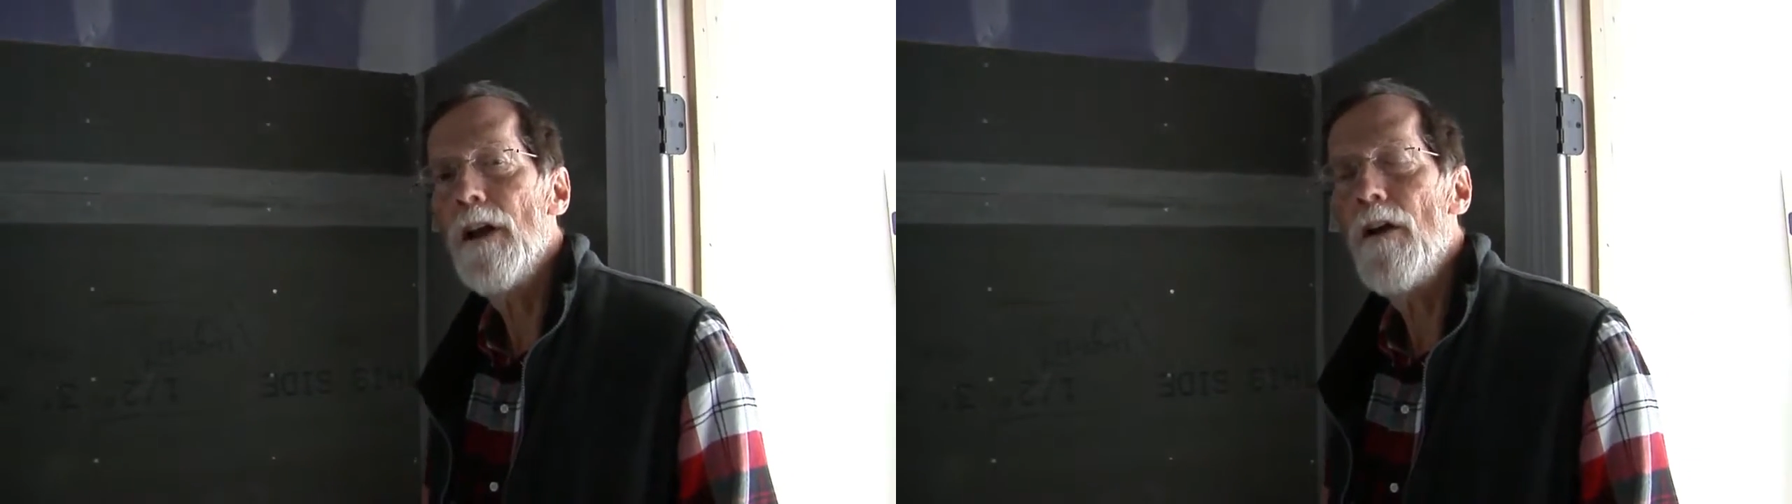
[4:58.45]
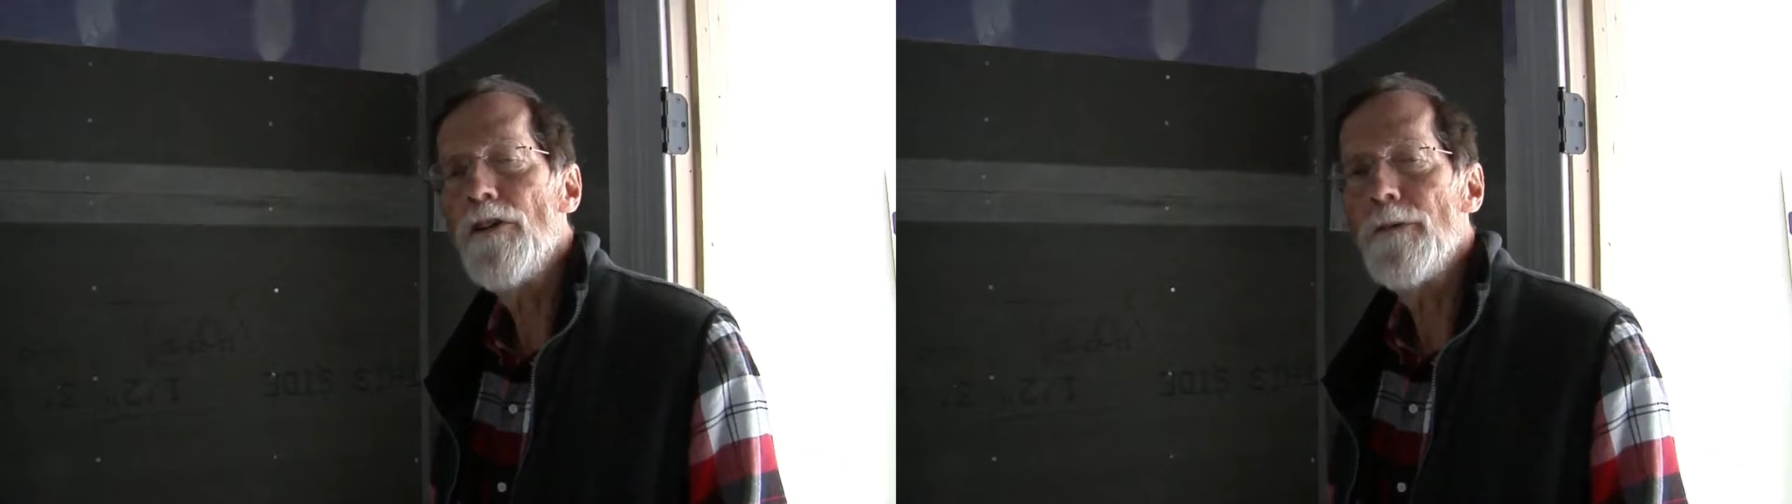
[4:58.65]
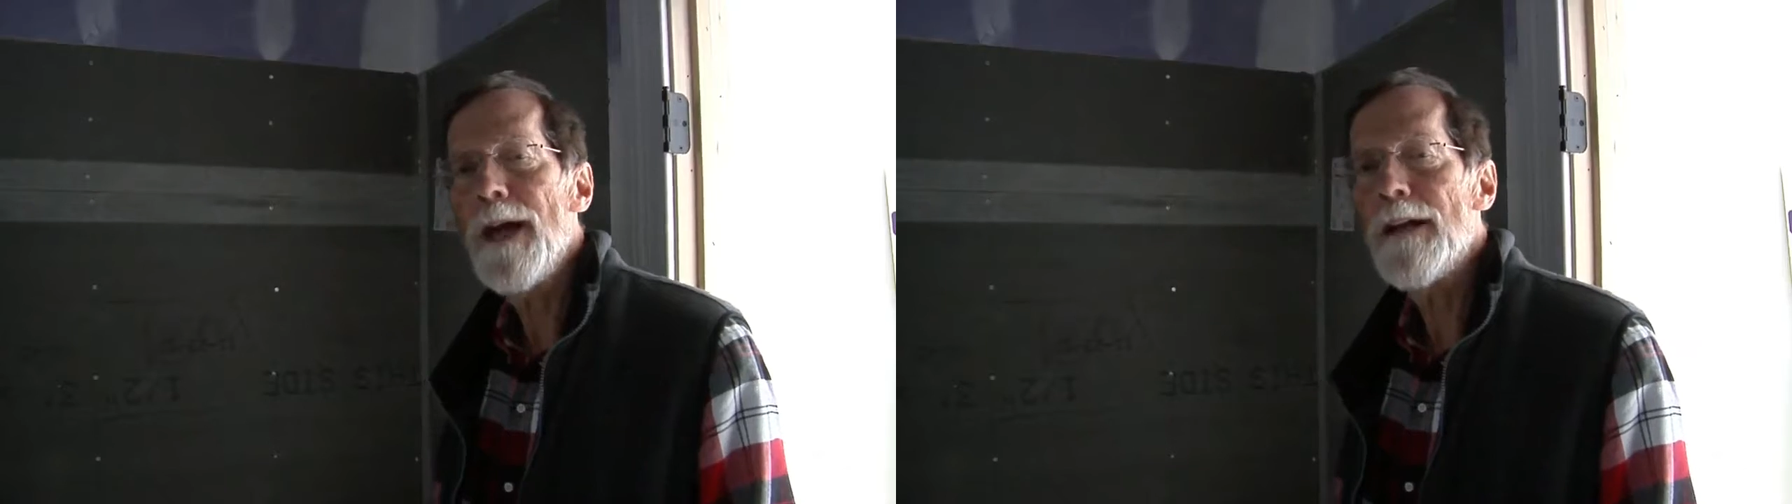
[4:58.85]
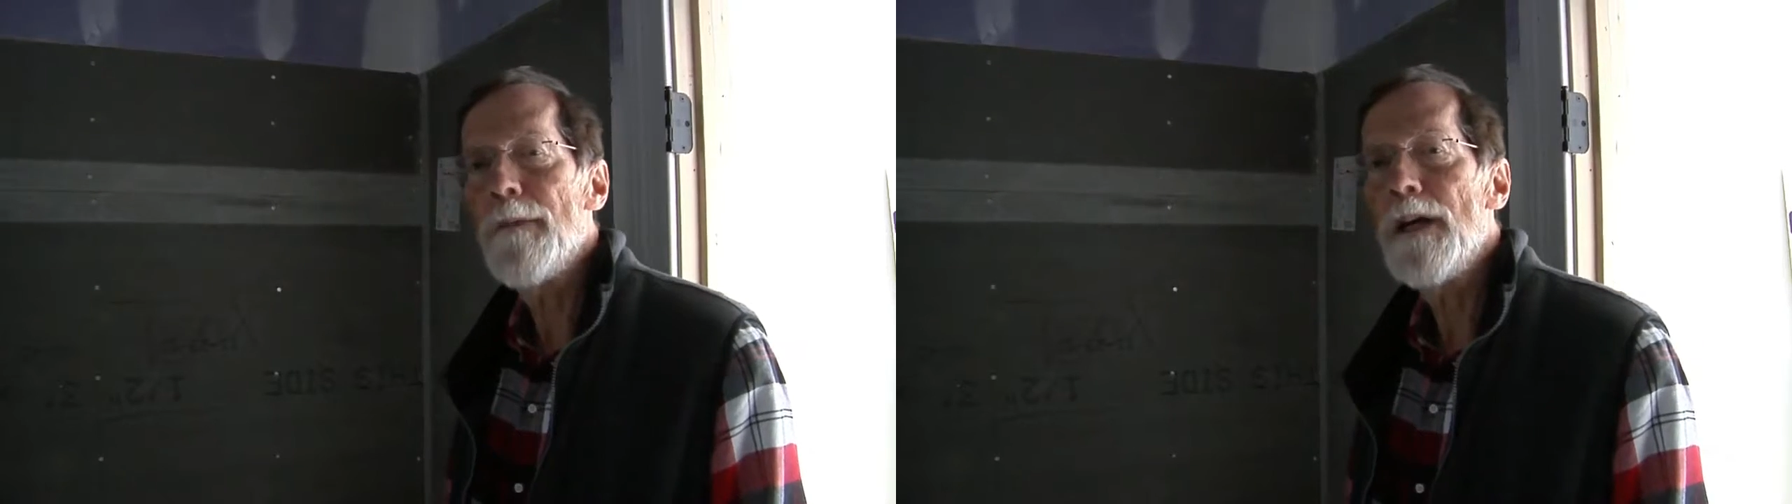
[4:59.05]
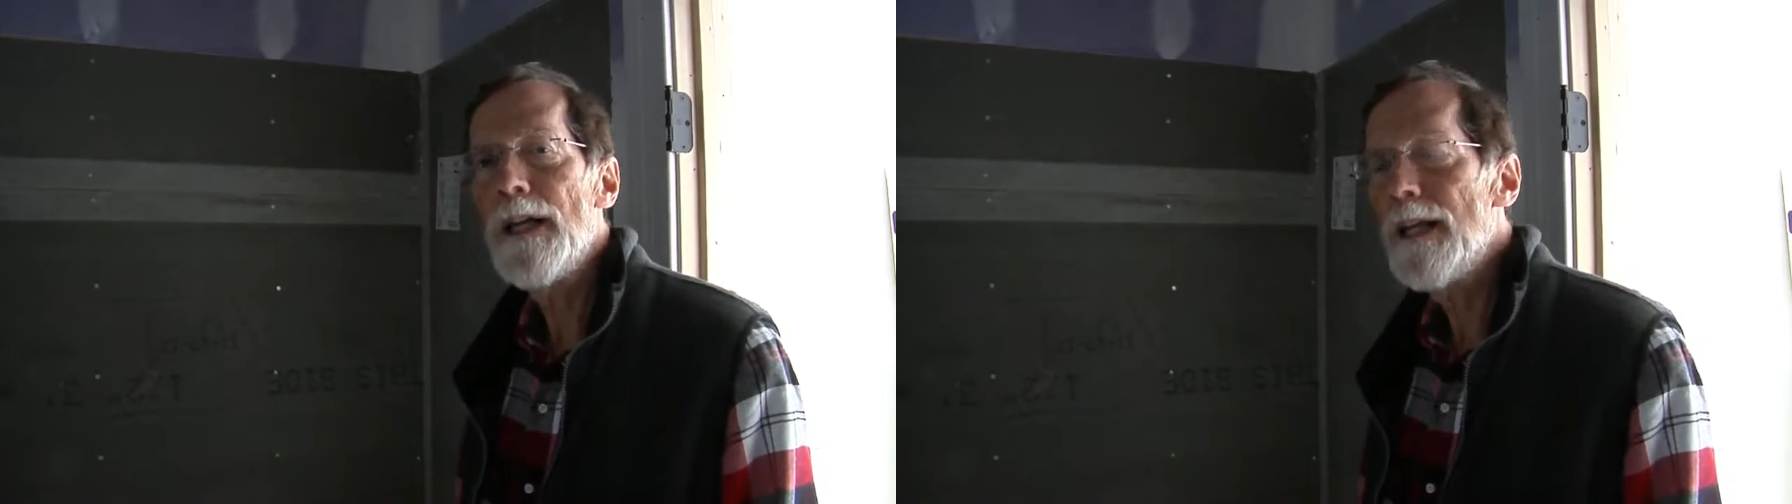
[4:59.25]
large amount of
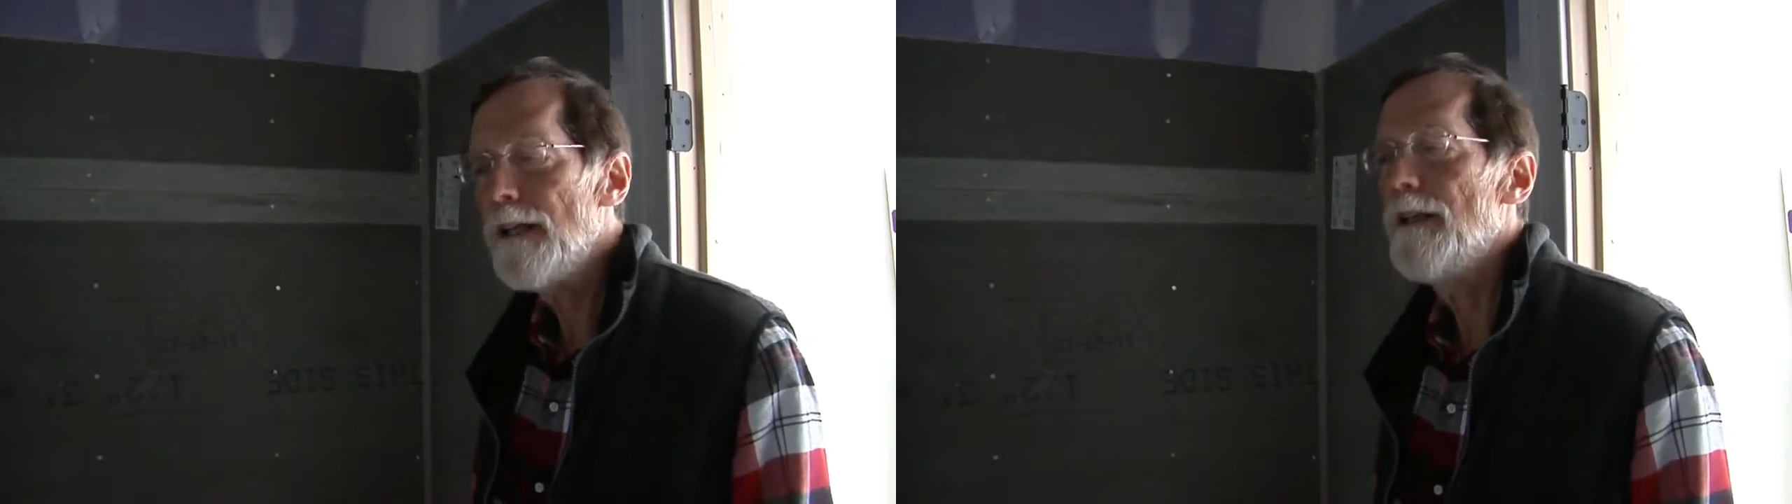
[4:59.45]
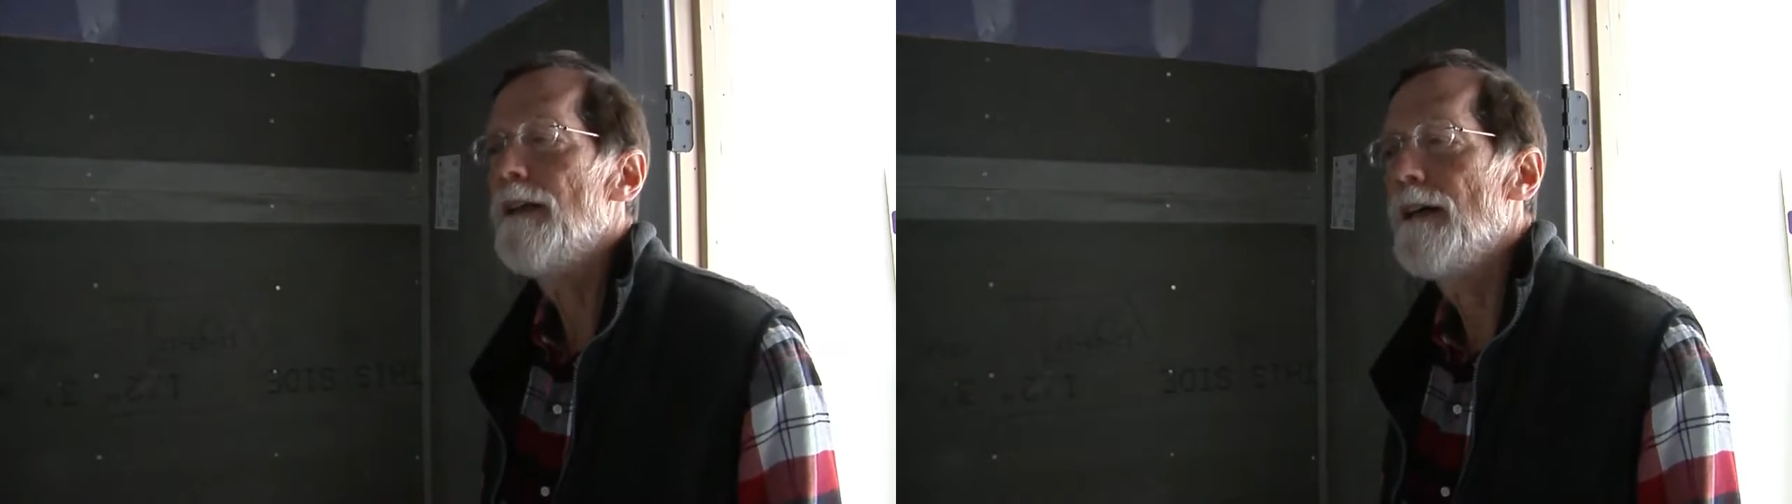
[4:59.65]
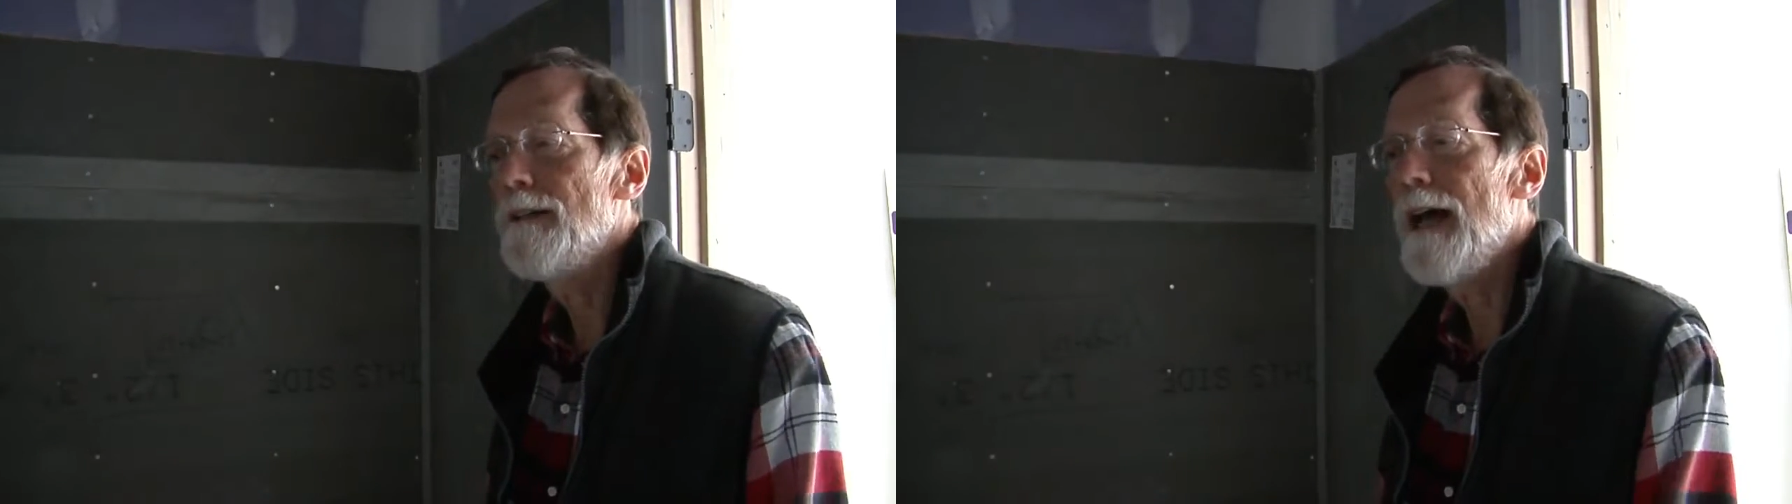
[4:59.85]
money in a